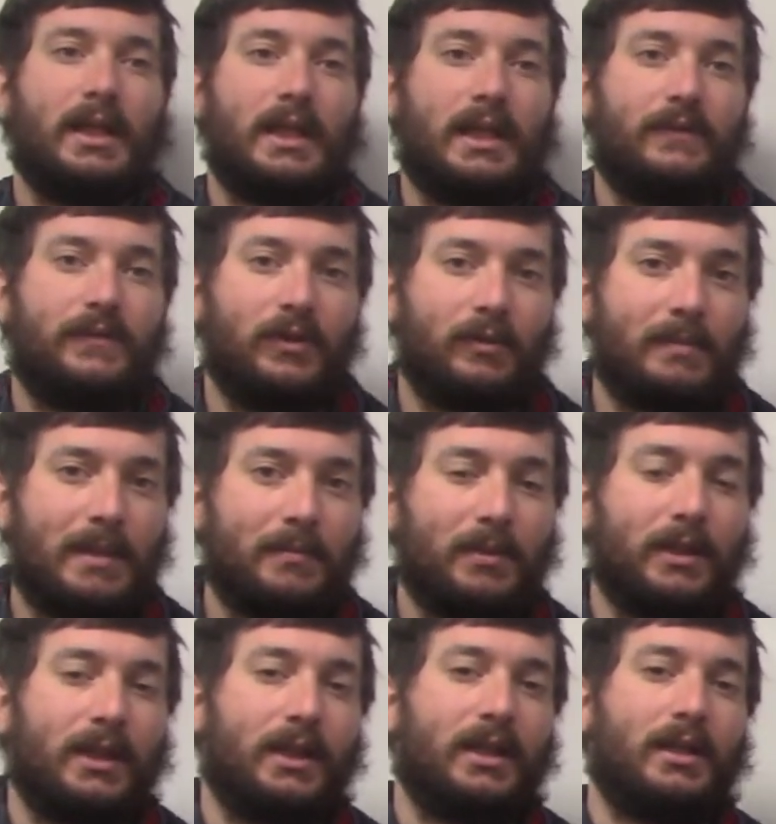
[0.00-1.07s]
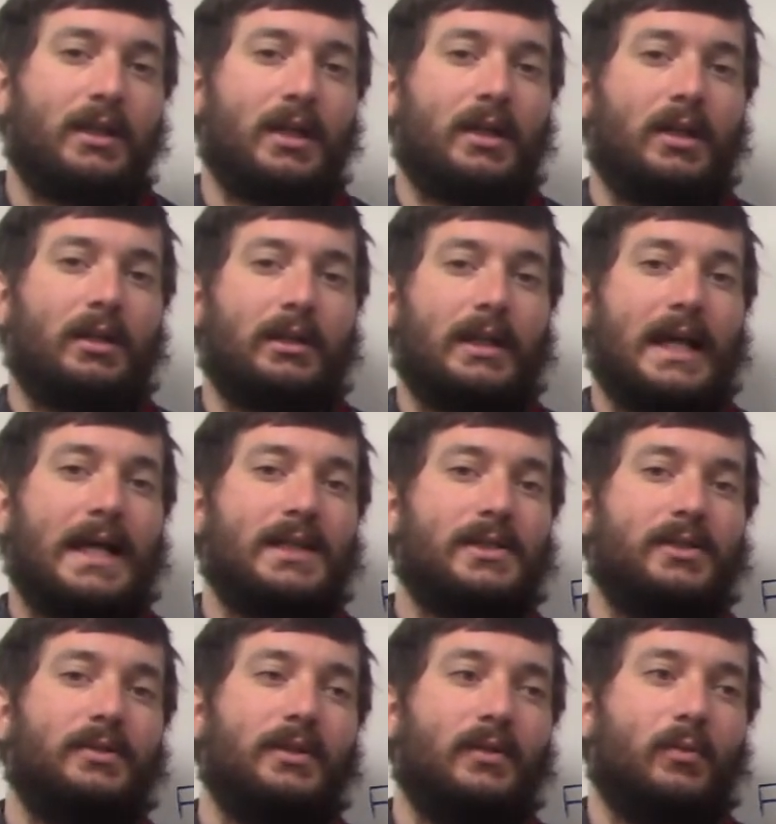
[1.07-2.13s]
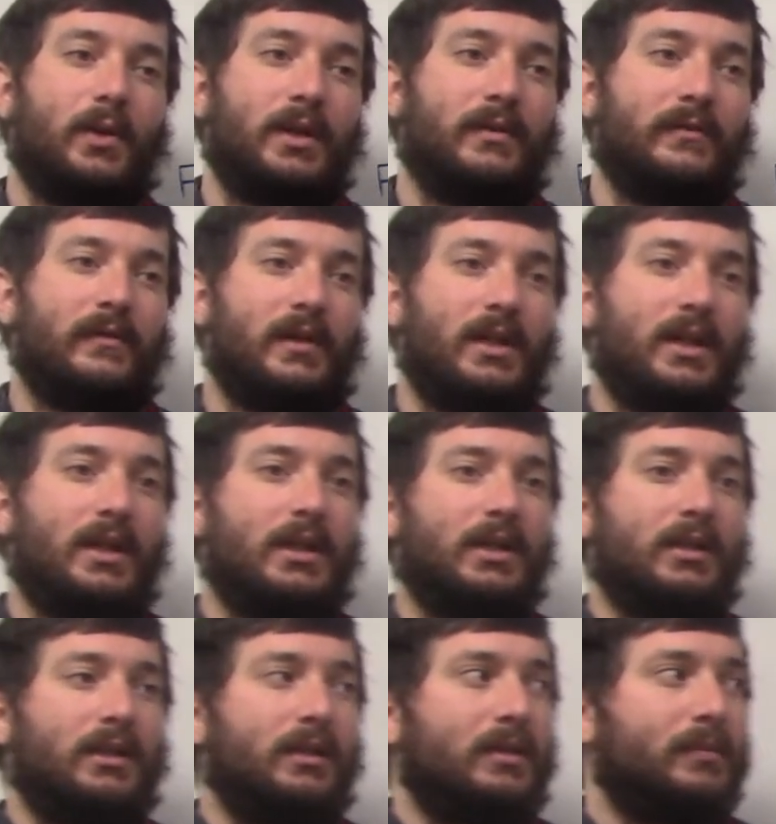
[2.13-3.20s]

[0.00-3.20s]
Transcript: If you remember in our last unit, one of our